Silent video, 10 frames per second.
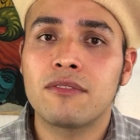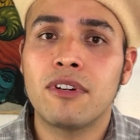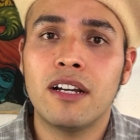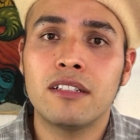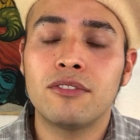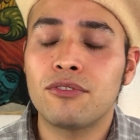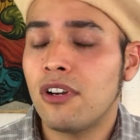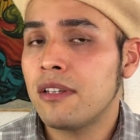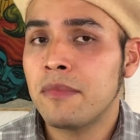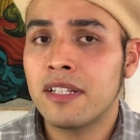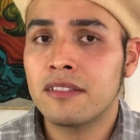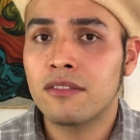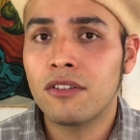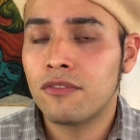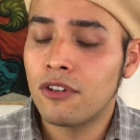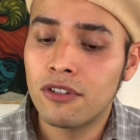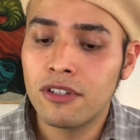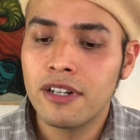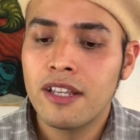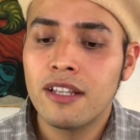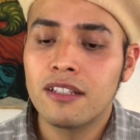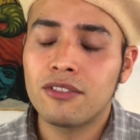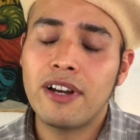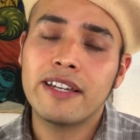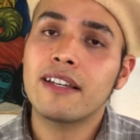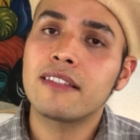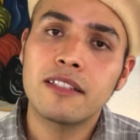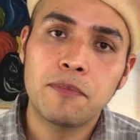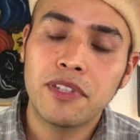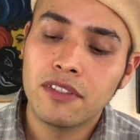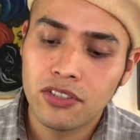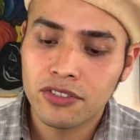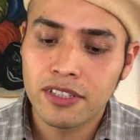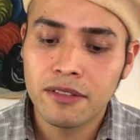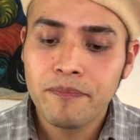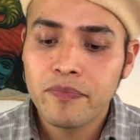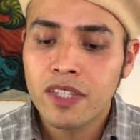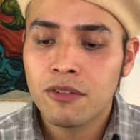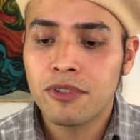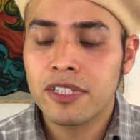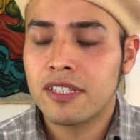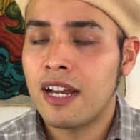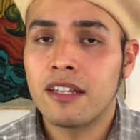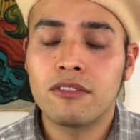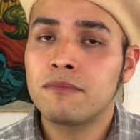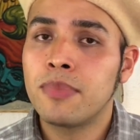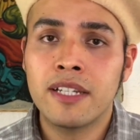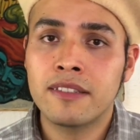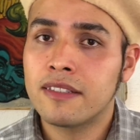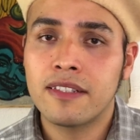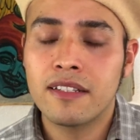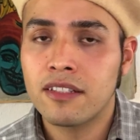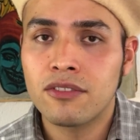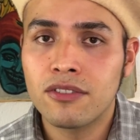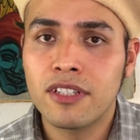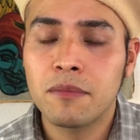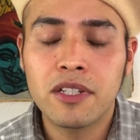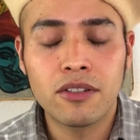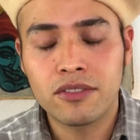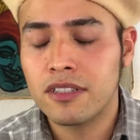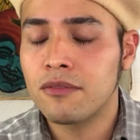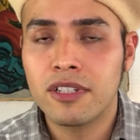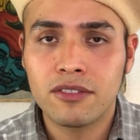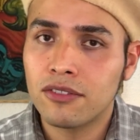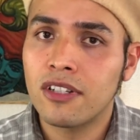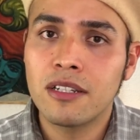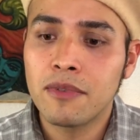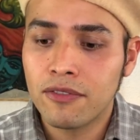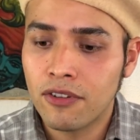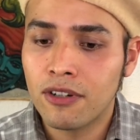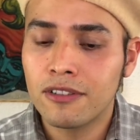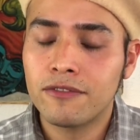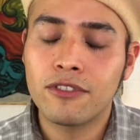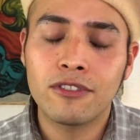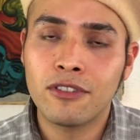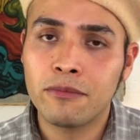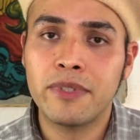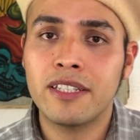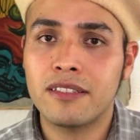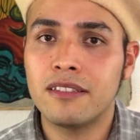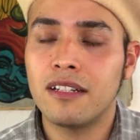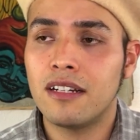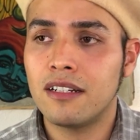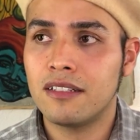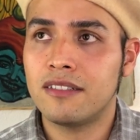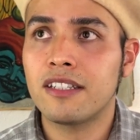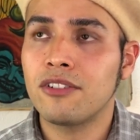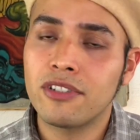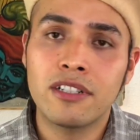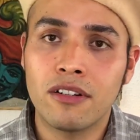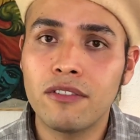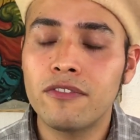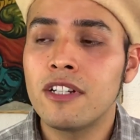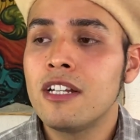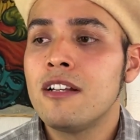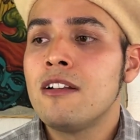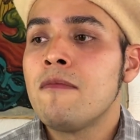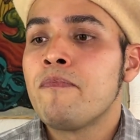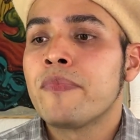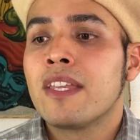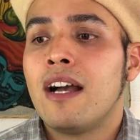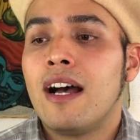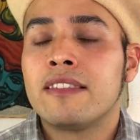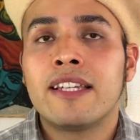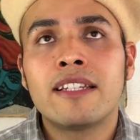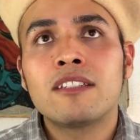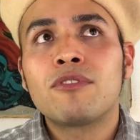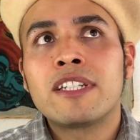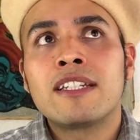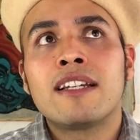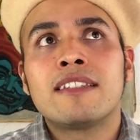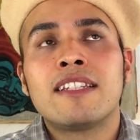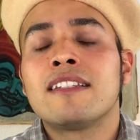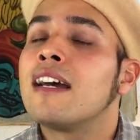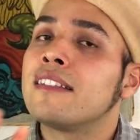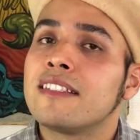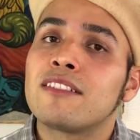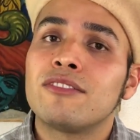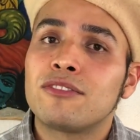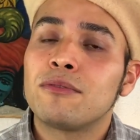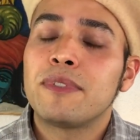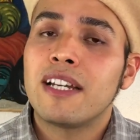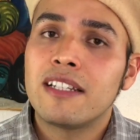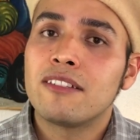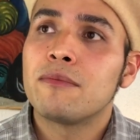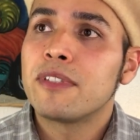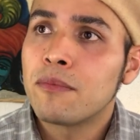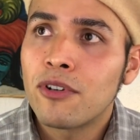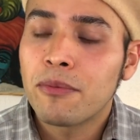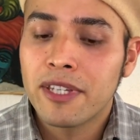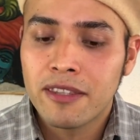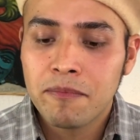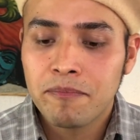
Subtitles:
what usually men go for. So I get the Speedy 30, which I don't blame the sales associate because it was totally my fault for not being secure enough. And then in 2019, and this is going to be a little bit morbid,